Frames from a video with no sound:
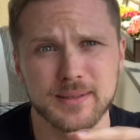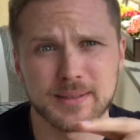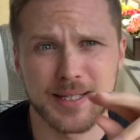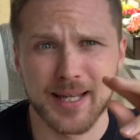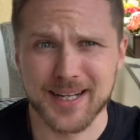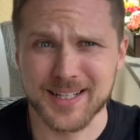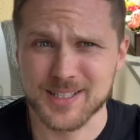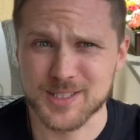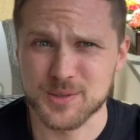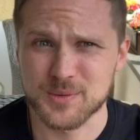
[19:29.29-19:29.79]

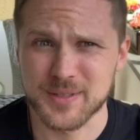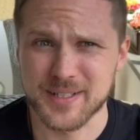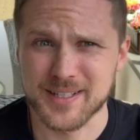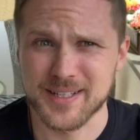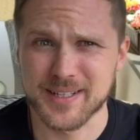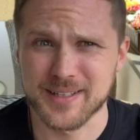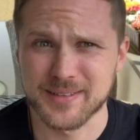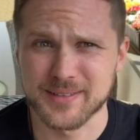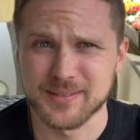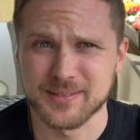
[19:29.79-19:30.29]
next
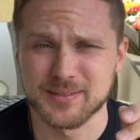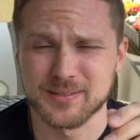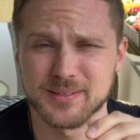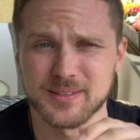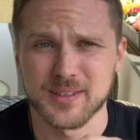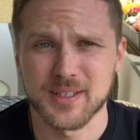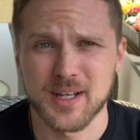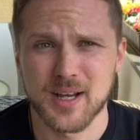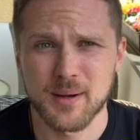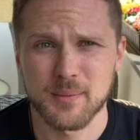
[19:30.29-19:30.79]
weekend
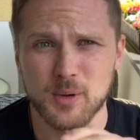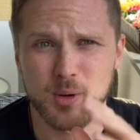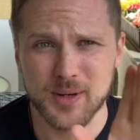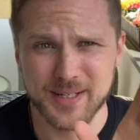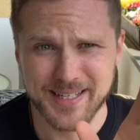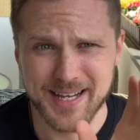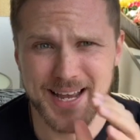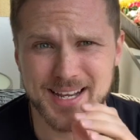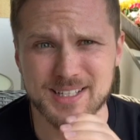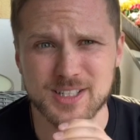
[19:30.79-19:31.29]
I'm going
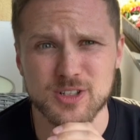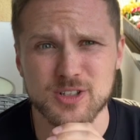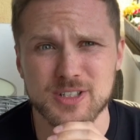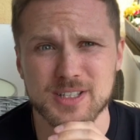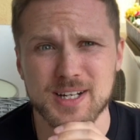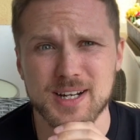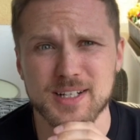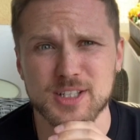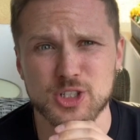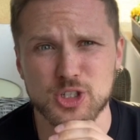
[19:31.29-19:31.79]
to
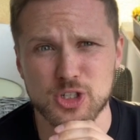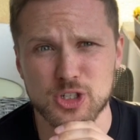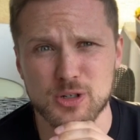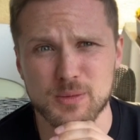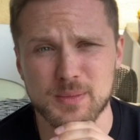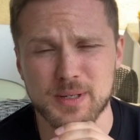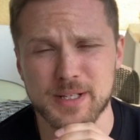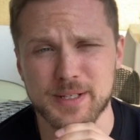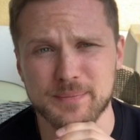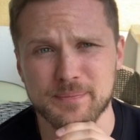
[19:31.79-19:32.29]
Externstein
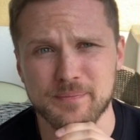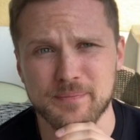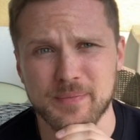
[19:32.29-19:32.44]
Germany,